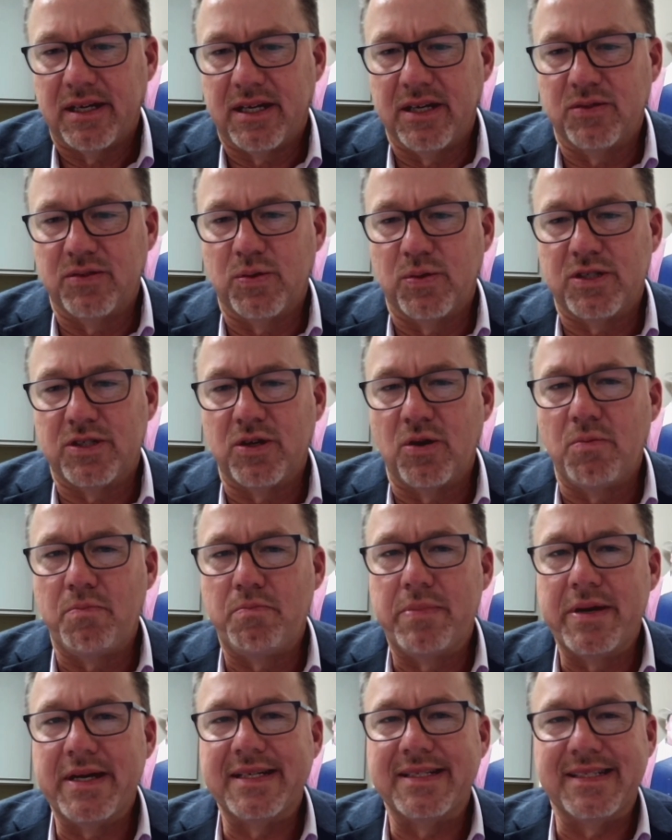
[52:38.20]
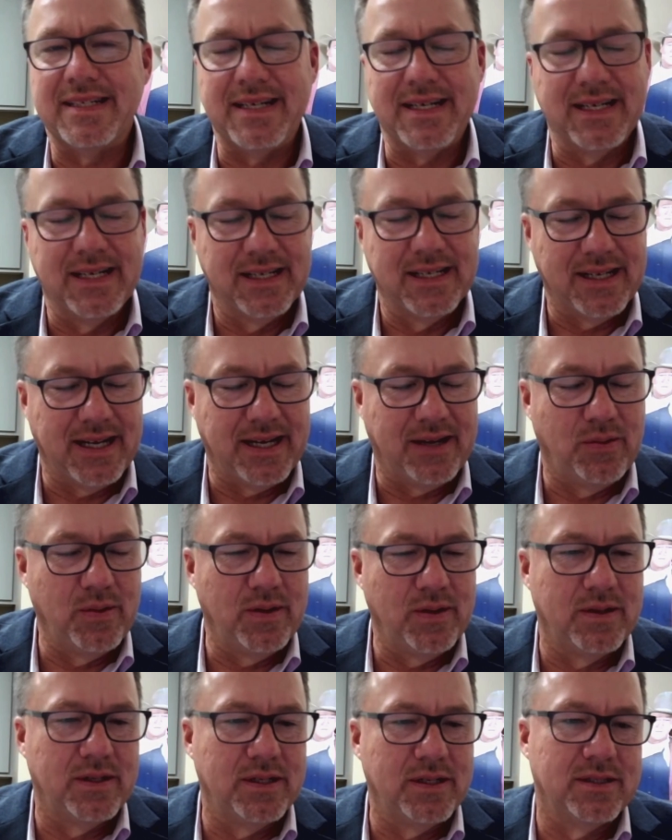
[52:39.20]
because we're so busy.
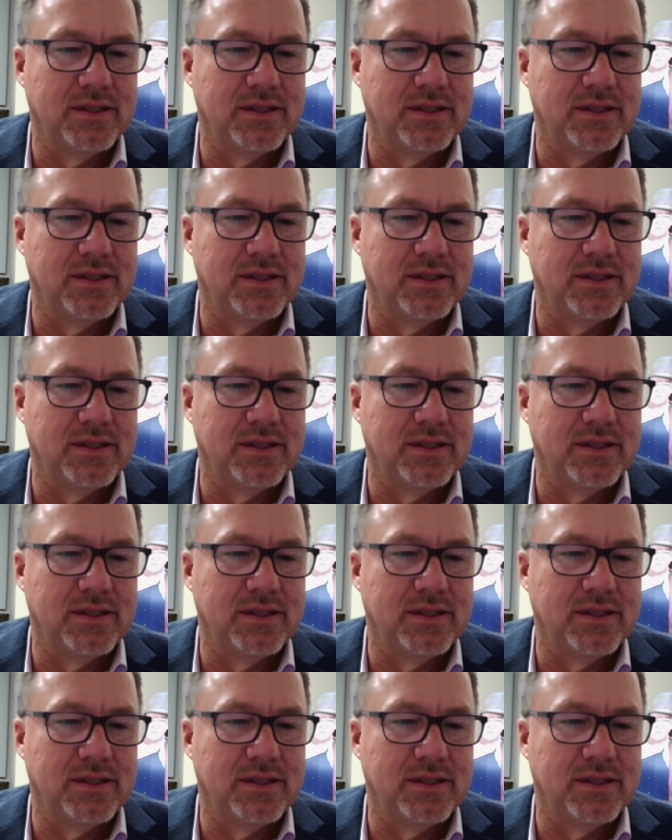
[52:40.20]
Like we're